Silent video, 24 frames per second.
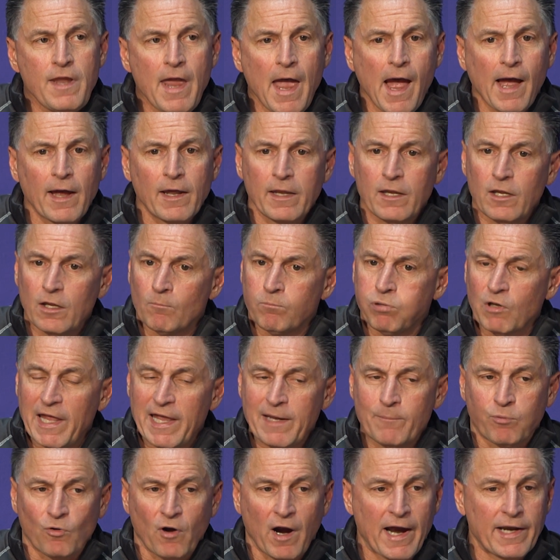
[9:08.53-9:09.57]
Yeah,
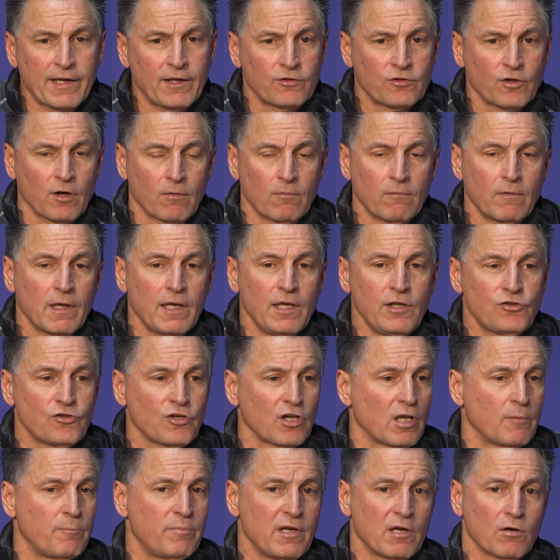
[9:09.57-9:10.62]
Blake Bride he's
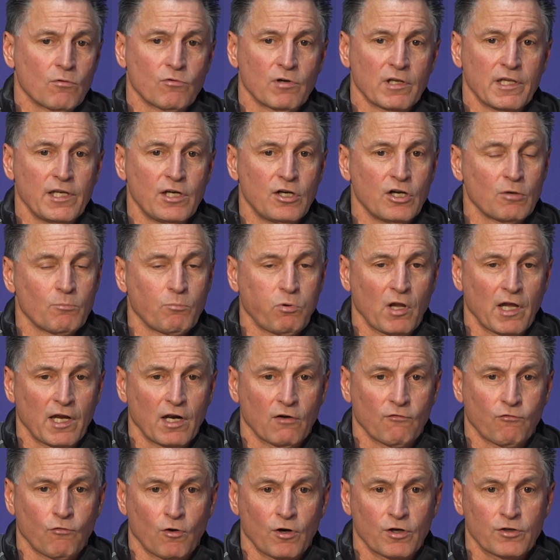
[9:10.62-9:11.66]
going to be a really good
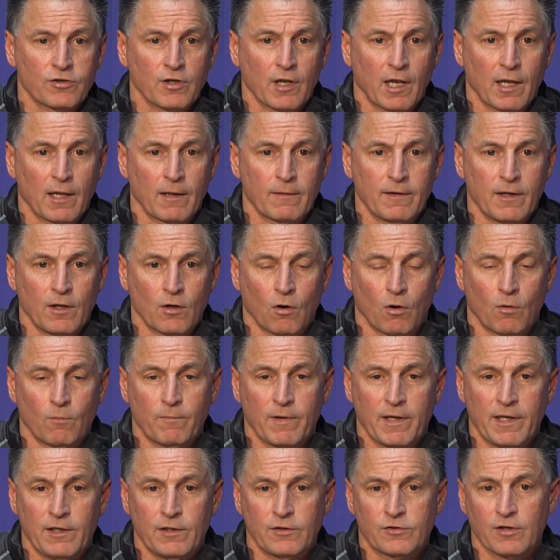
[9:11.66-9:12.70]
player for us. You know,
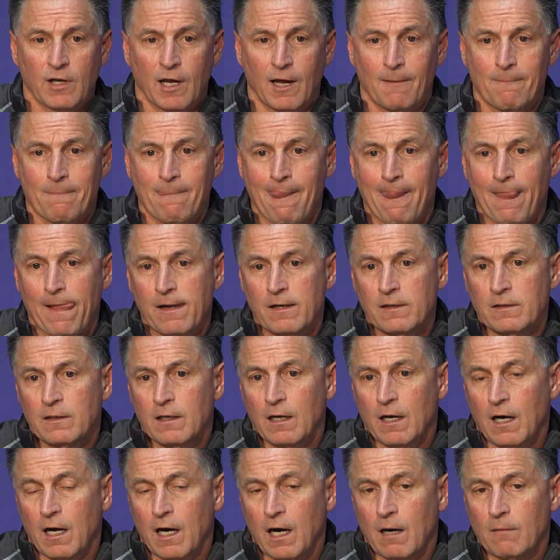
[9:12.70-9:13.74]
he's a
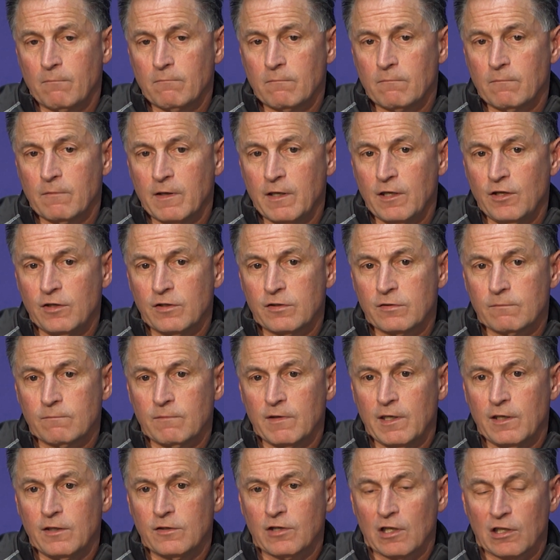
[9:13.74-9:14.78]

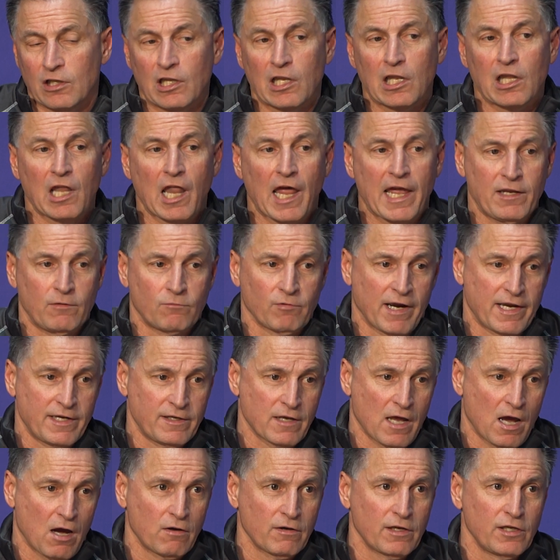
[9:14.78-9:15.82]
little light right
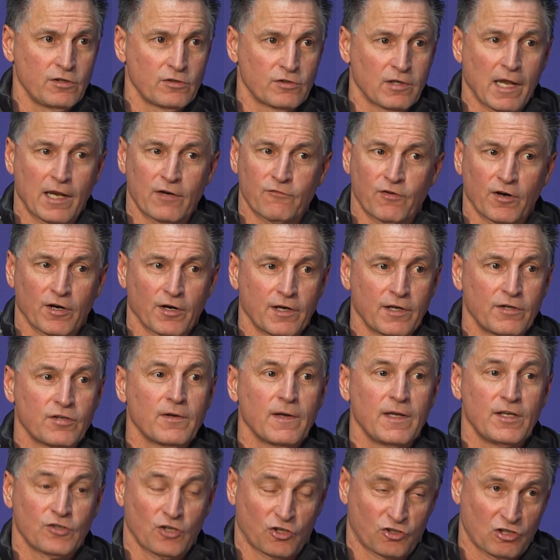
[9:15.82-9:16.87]
now. He's
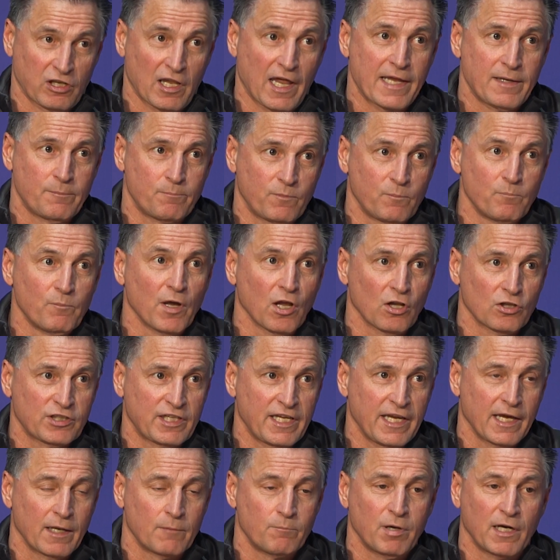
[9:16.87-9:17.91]
a slight built
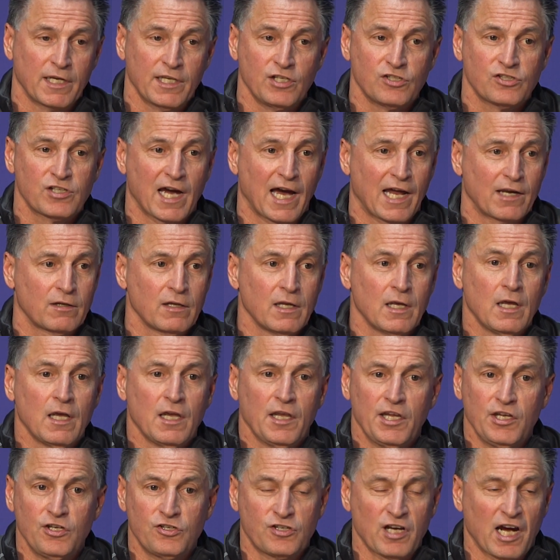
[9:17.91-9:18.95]
kid, but
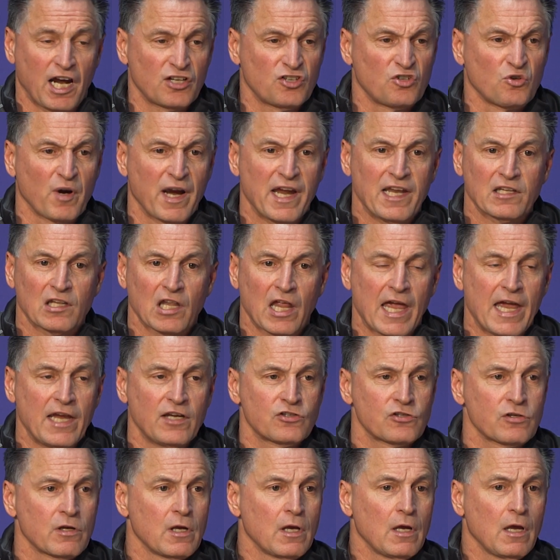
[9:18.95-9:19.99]
he's got great
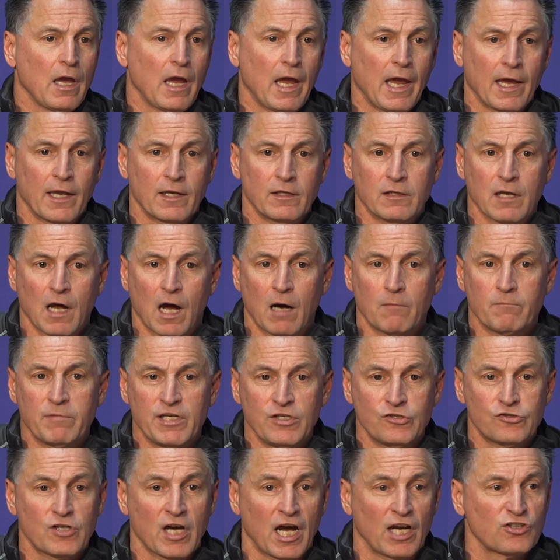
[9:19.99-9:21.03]
legs, and
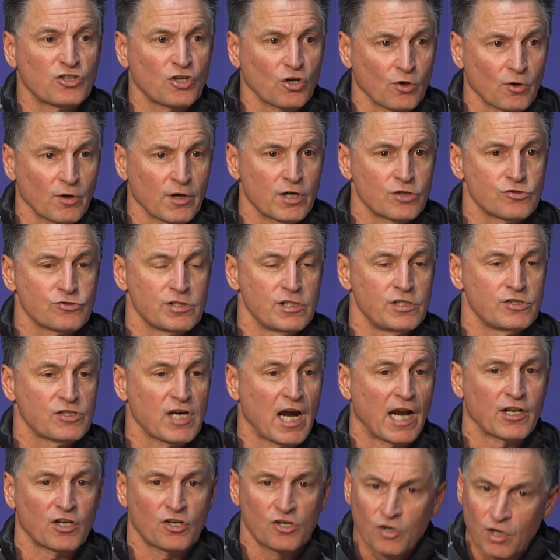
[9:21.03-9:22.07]
he's got courage. He's
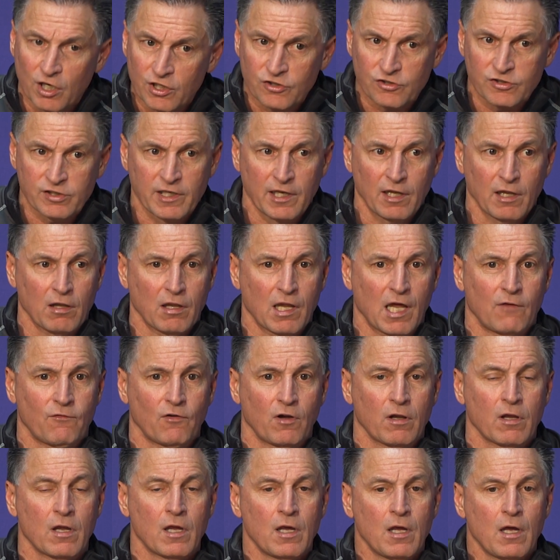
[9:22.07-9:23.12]
got a good skill
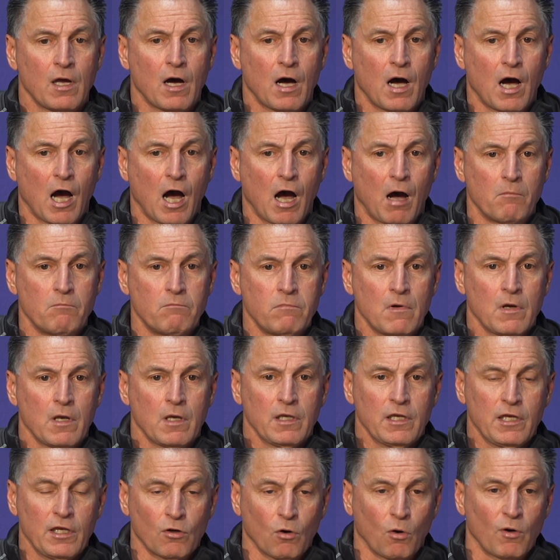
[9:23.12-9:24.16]
level.
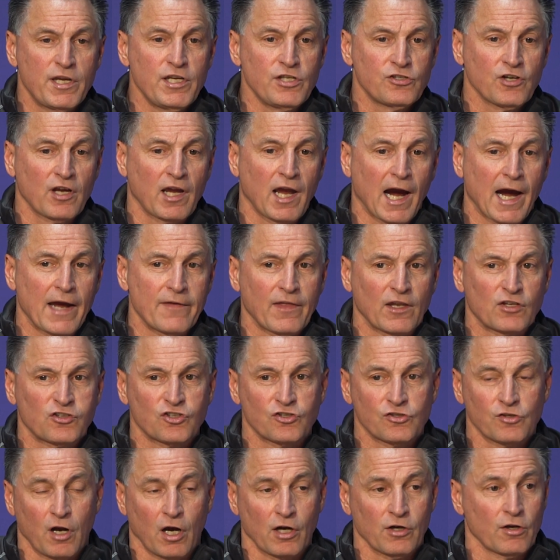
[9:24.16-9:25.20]
You know, he's a guy that
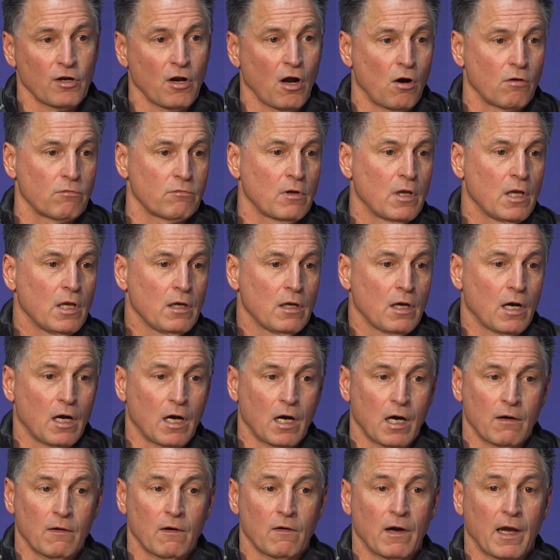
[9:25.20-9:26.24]
started out
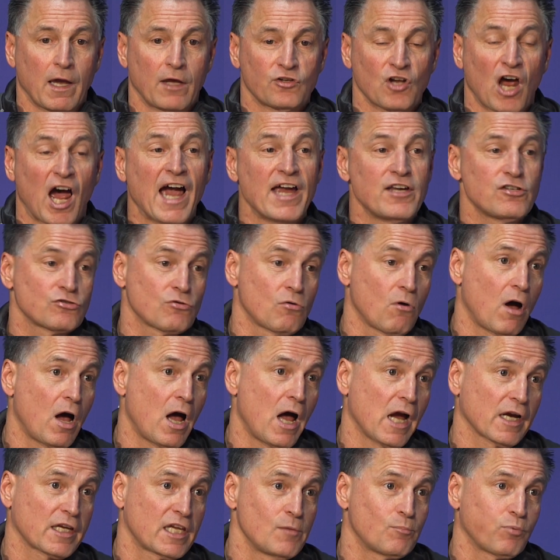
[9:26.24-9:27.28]
as a high school
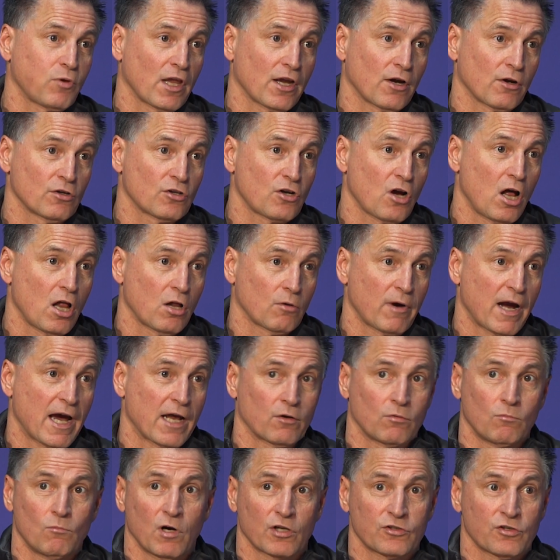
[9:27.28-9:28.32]
hockey player in
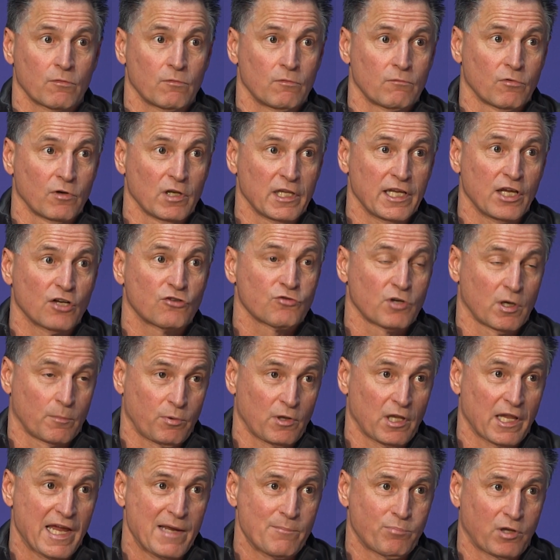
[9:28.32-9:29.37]
Colorado. Wasn't really a
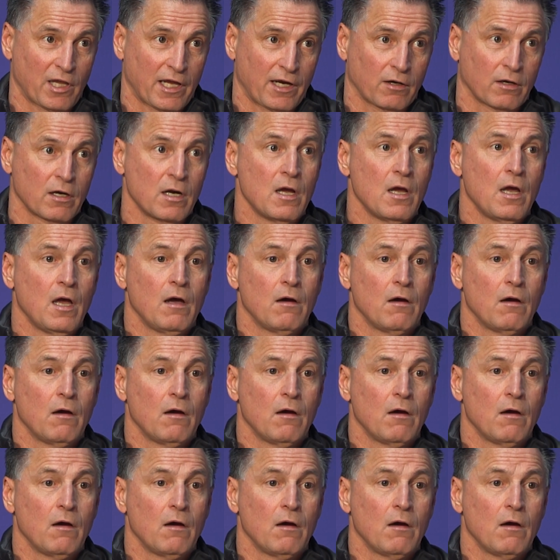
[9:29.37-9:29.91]
triple A player.